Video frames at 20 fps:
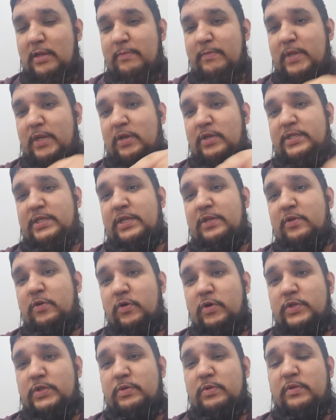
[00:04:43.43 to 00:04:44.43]
because he
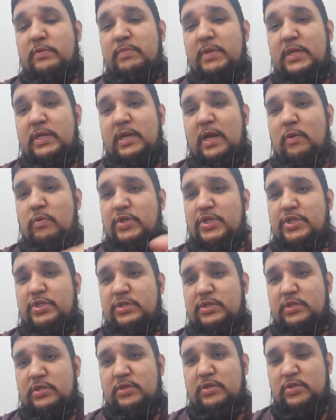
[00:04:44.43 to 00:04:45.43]
knows with me I
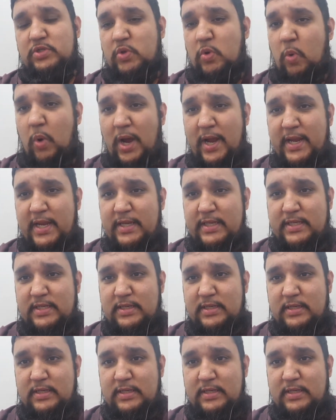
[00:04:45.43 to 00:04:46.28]
was quiet.